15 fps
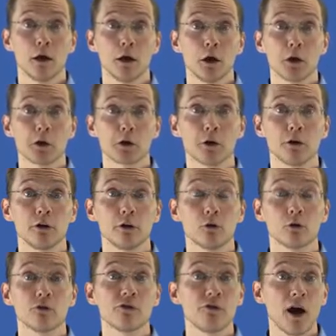should
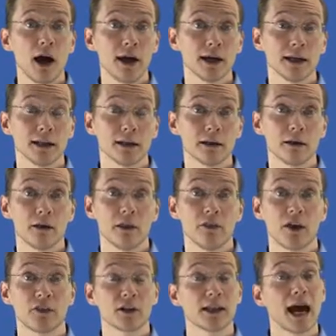find that
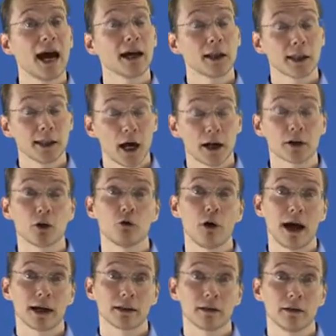the tag is not
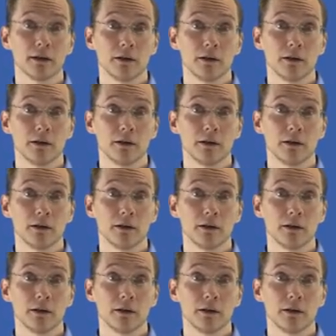correct.